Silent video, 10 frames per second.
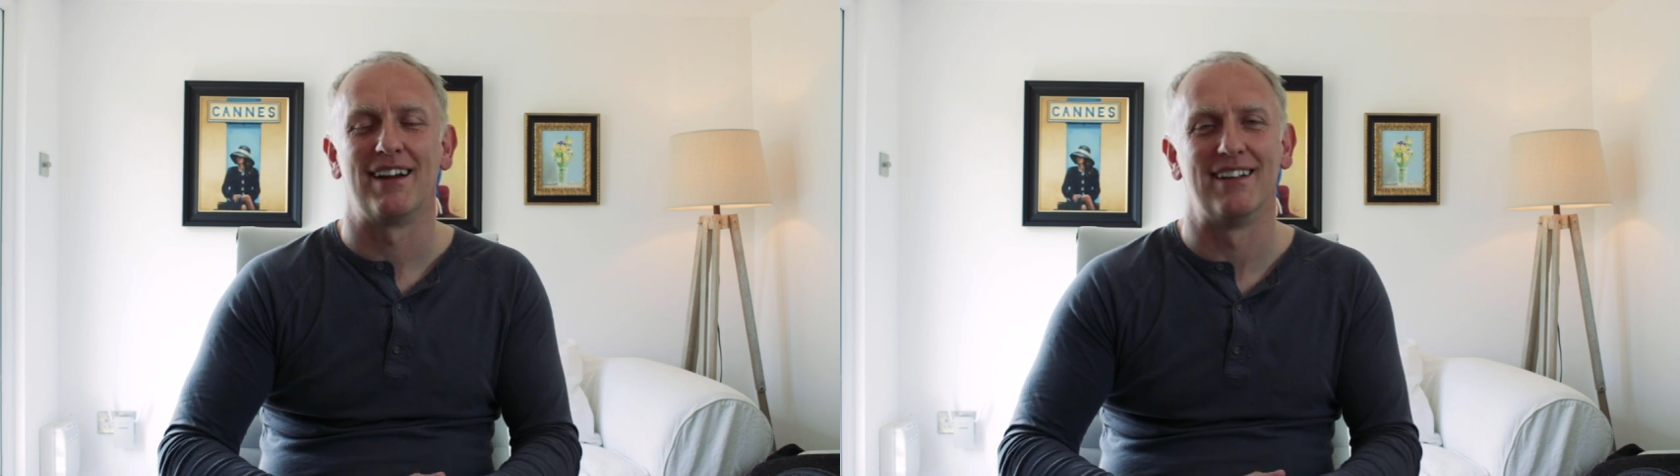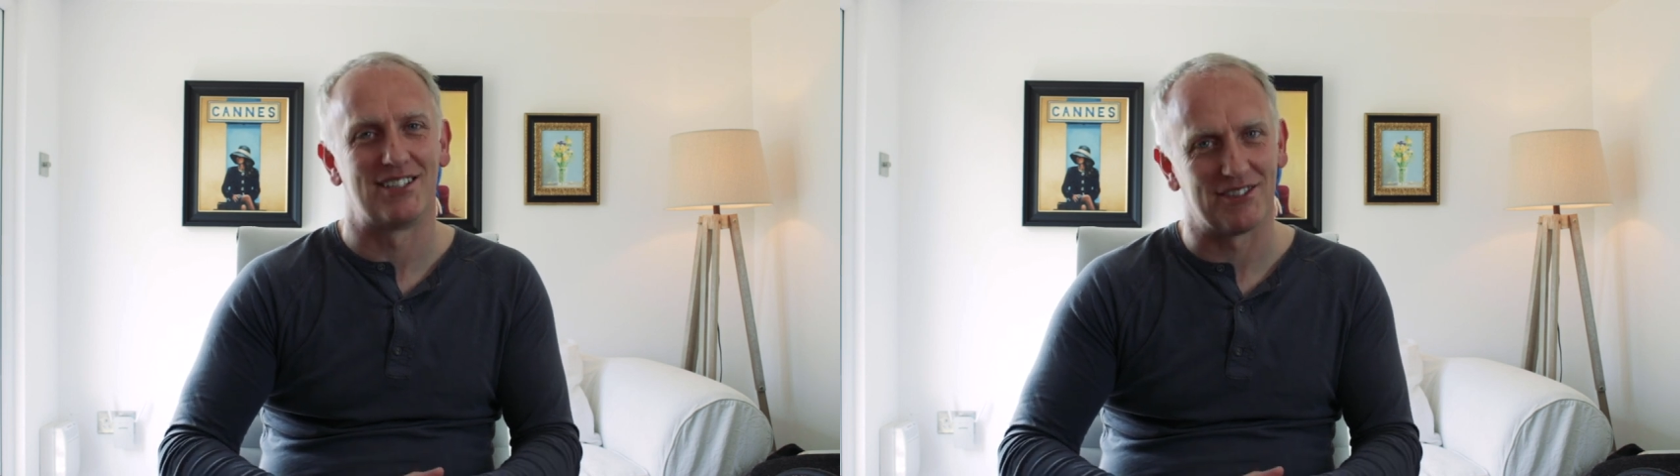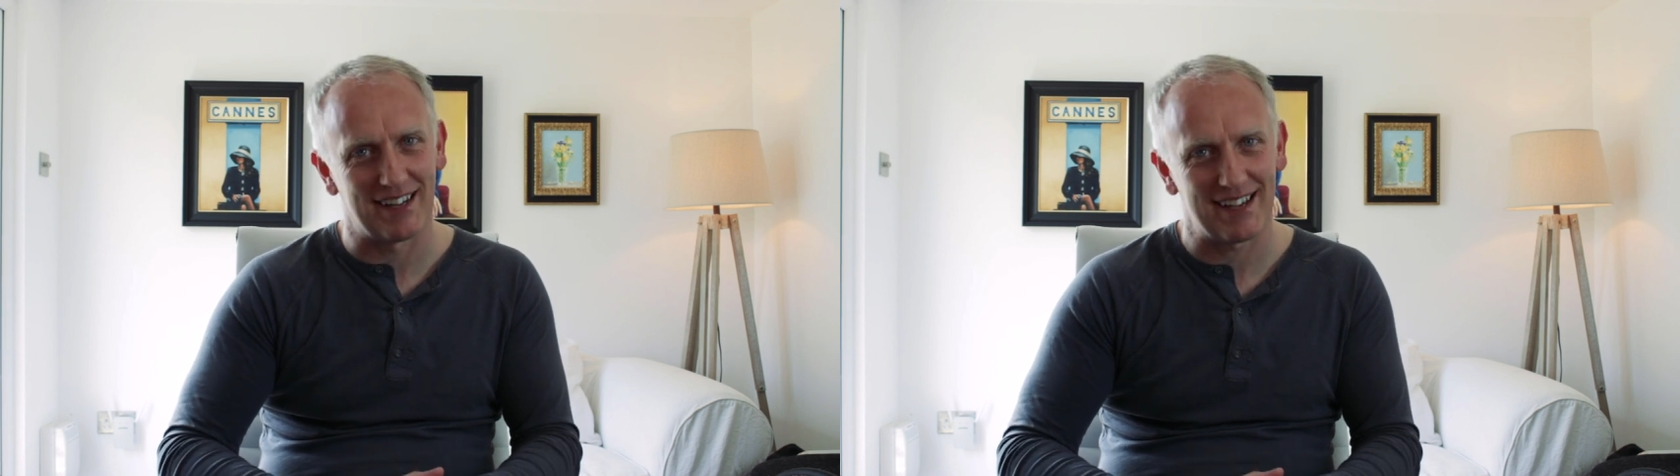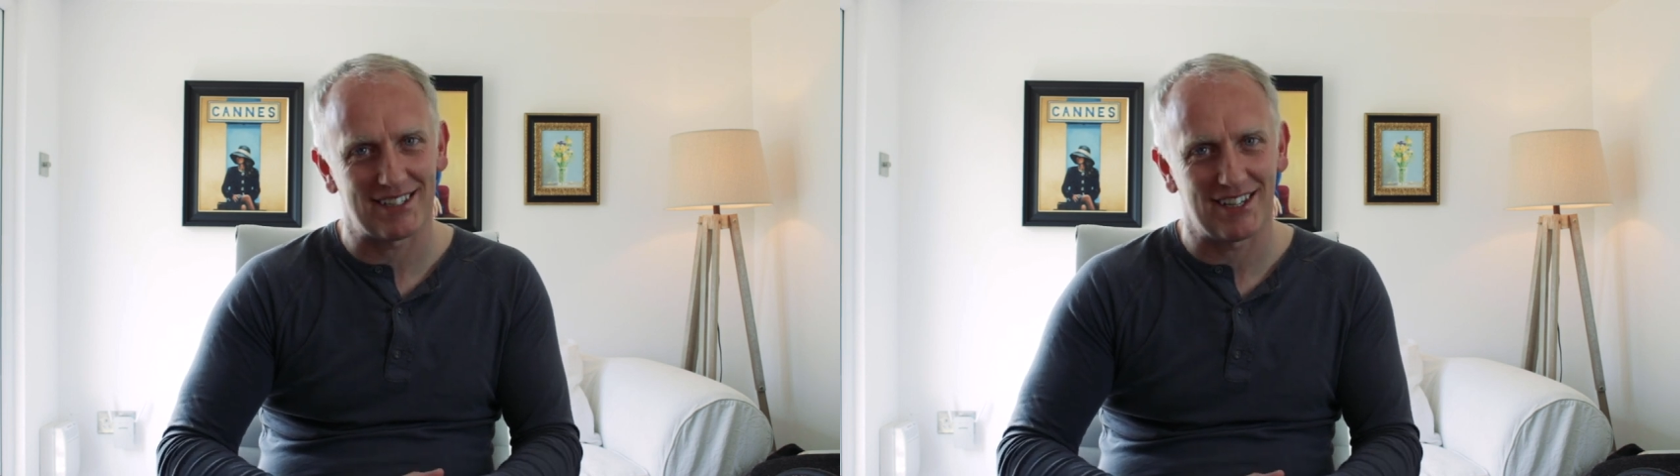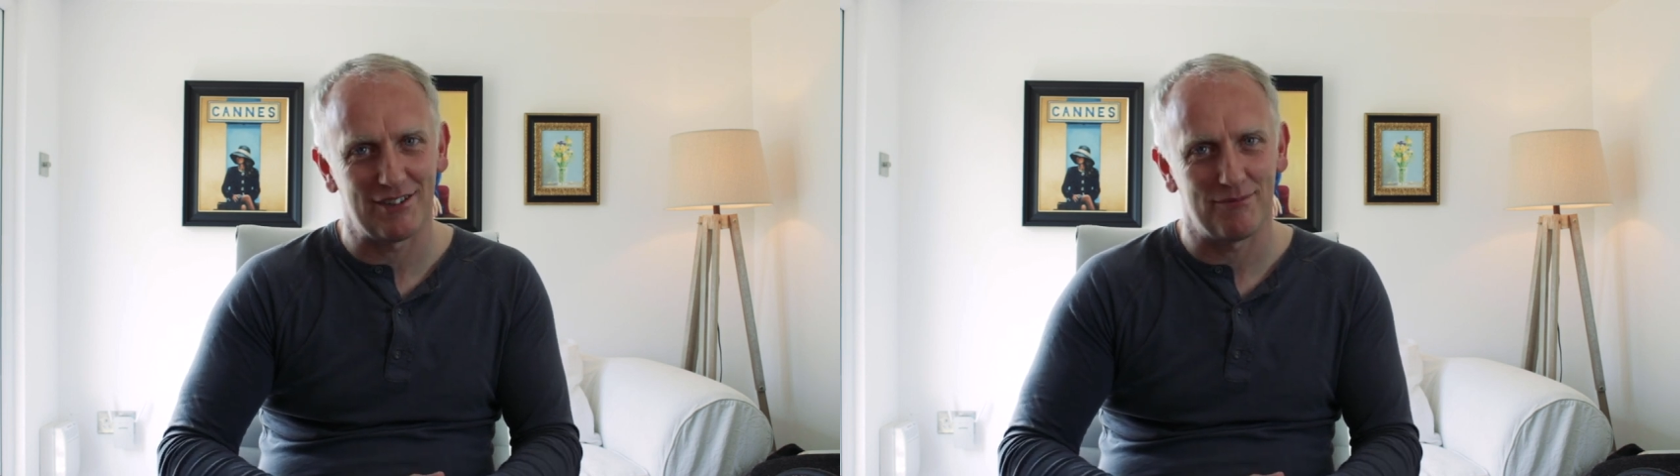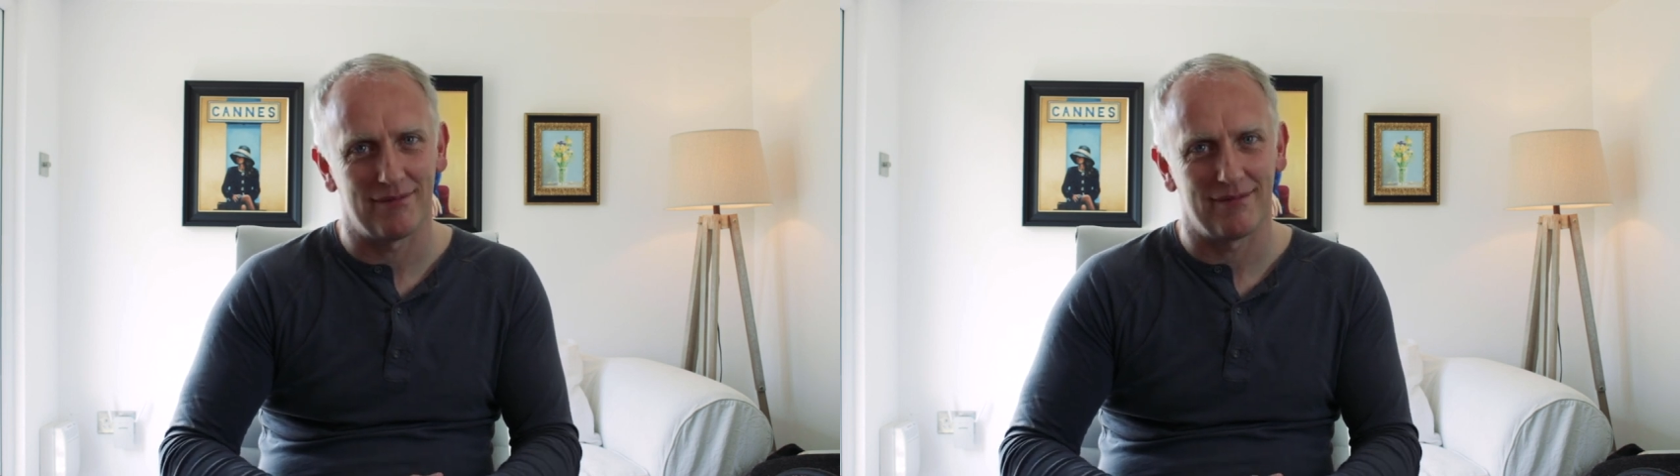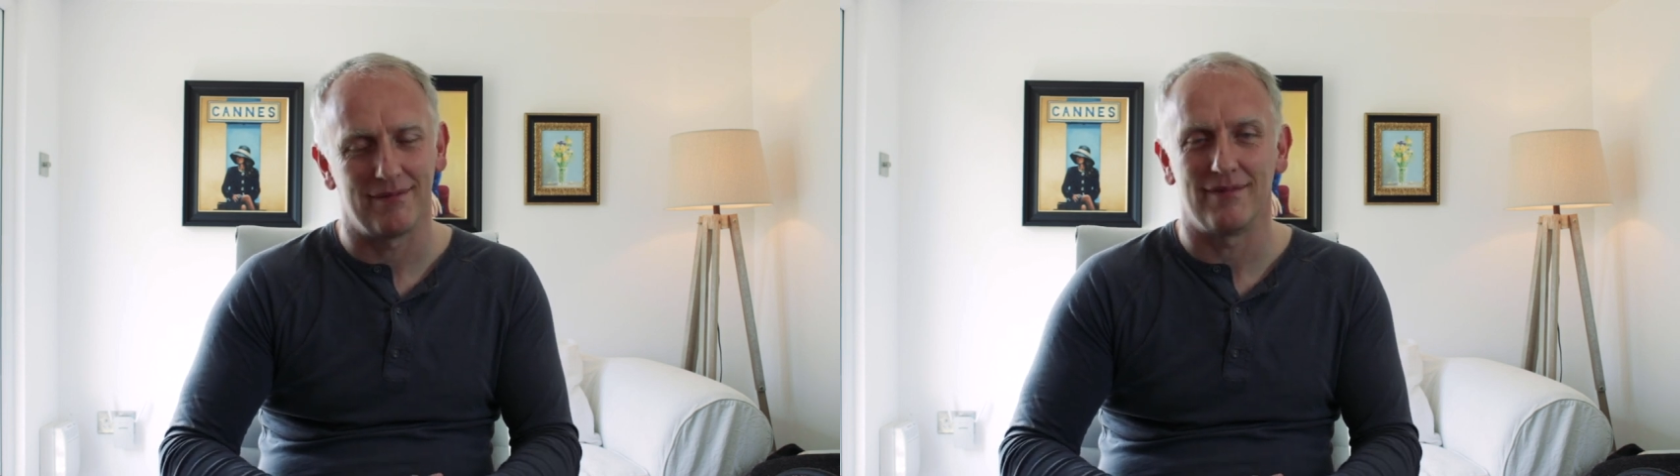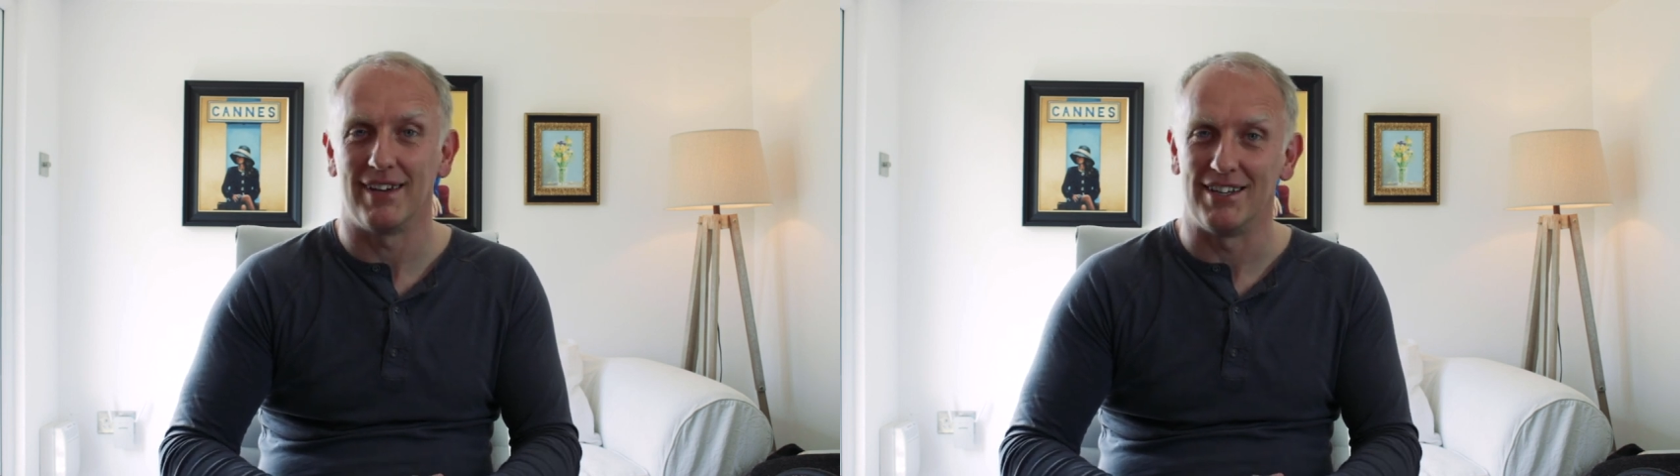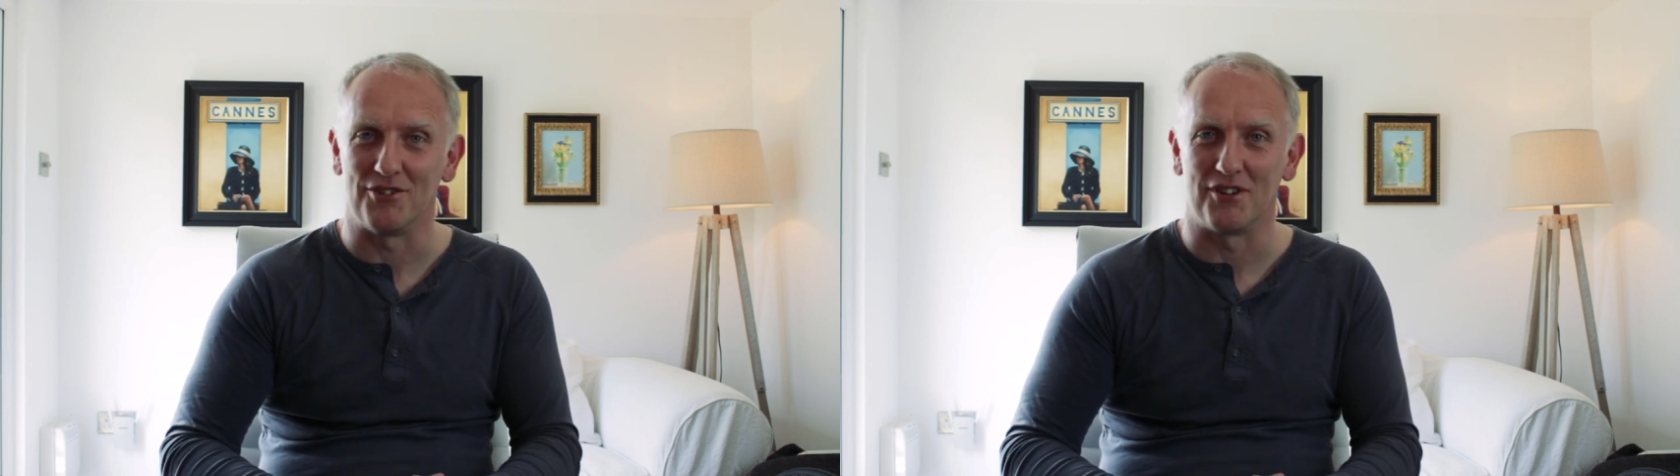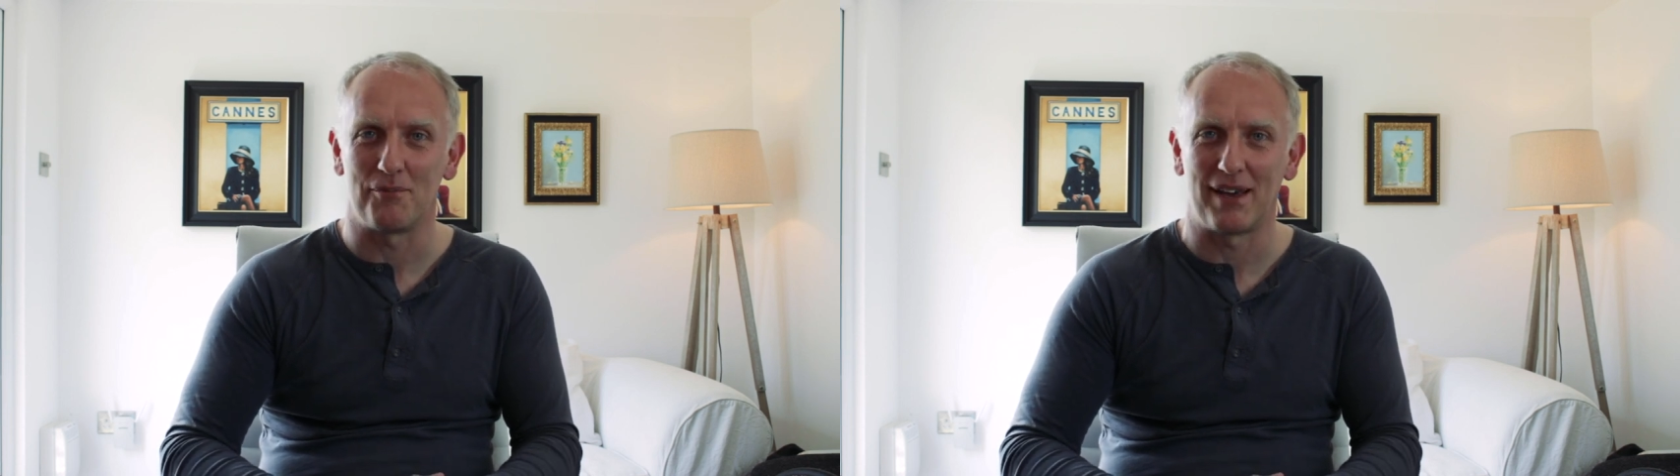until next time,
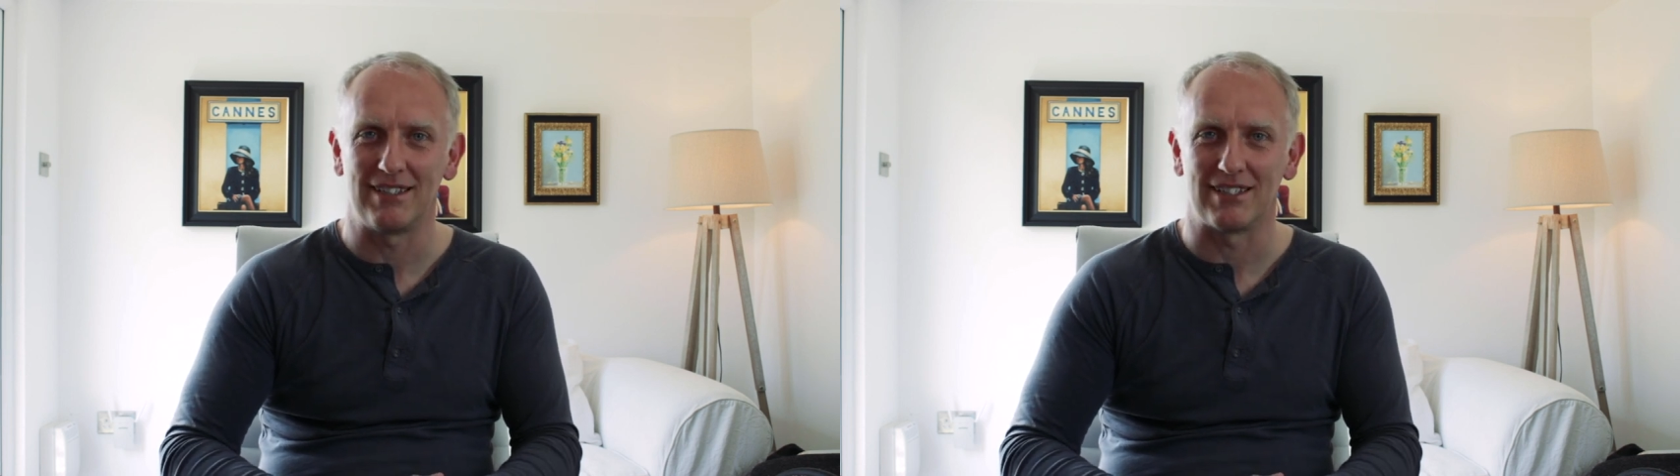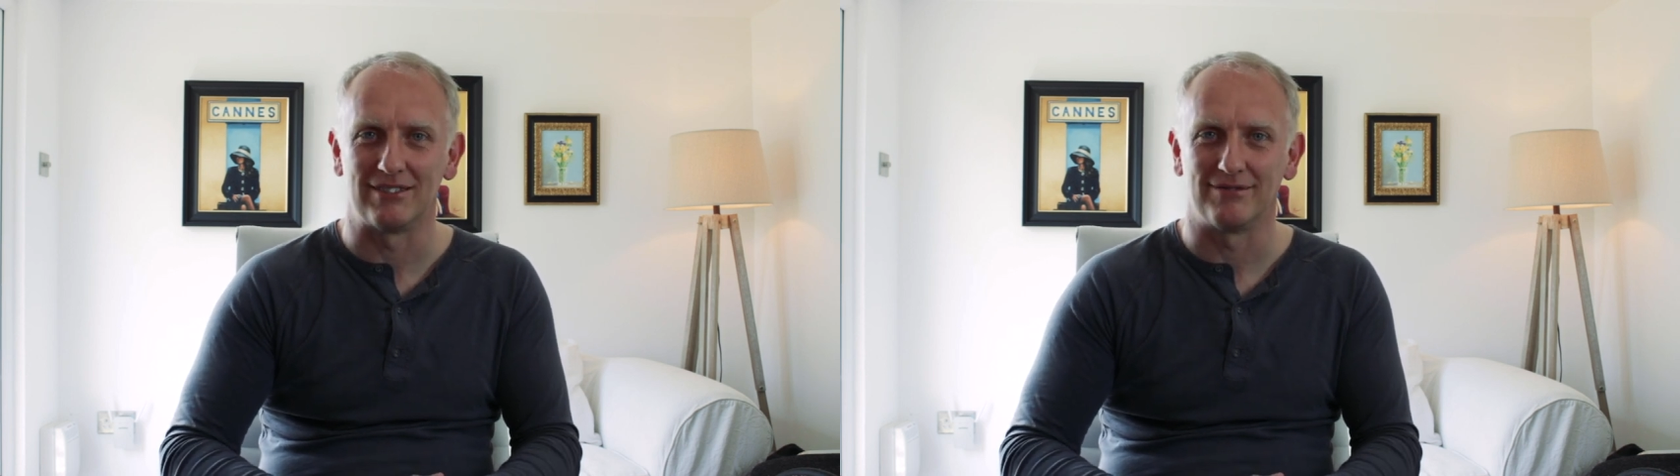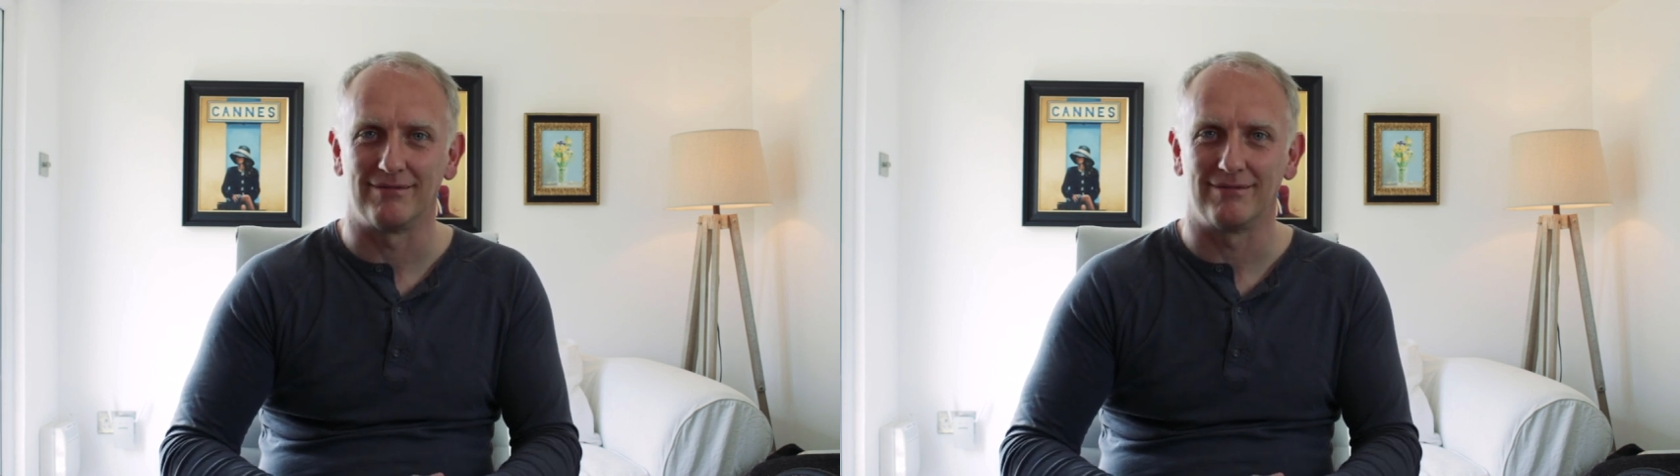enjoy your painting.